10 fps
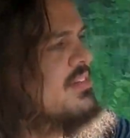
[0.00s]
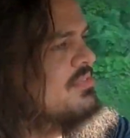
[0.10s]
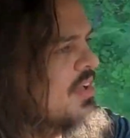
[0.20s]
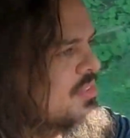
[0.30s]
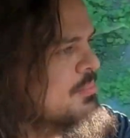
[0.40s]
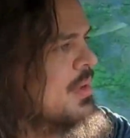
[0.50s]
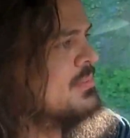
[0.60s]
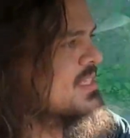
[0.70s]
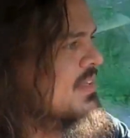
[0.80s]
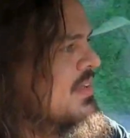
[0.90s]
you felt the
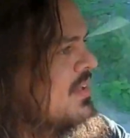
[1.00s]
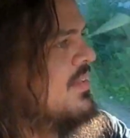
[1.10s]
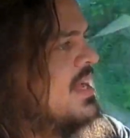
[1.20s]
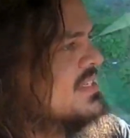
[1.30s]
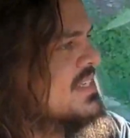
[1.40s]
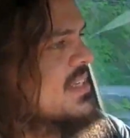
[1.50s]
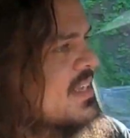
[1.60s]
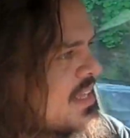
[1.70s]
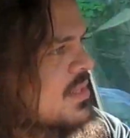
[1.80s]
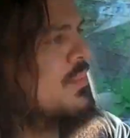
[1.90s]
bumps a little less in
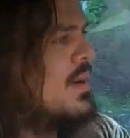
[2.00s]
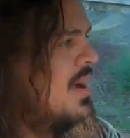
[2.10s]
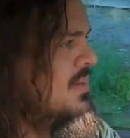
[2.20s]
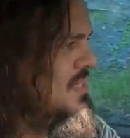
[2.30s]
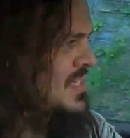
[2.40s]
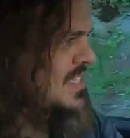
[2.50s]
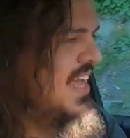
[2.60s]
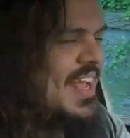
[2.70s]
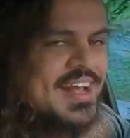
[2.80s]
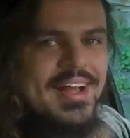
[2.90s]
the Roush.
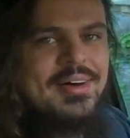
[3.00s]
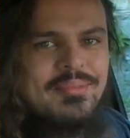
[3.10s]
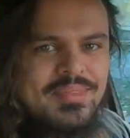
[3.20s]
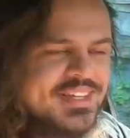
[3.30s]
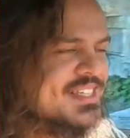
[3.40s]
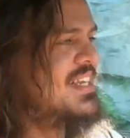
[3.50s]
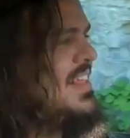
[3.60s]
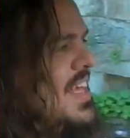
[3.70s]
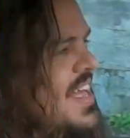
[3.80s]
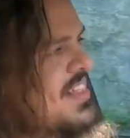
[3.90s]
Damn, listen
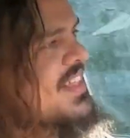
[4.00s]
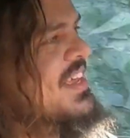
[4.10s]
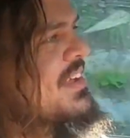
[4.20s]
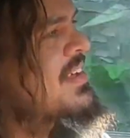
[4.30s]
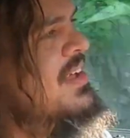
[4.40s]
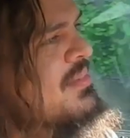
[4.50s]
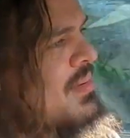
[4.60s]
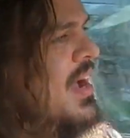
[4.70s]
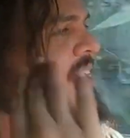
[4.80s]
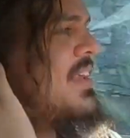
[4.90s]
to that thing.
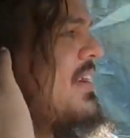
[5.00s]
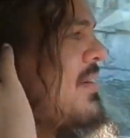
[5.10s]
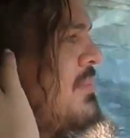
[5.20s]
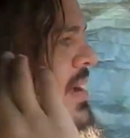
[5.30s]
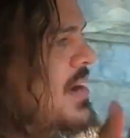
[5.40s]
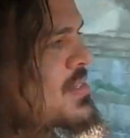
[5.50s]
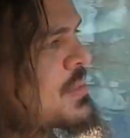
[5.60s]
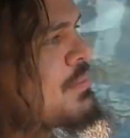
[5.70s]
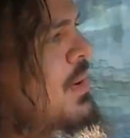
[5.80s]
I can hear it, my ears are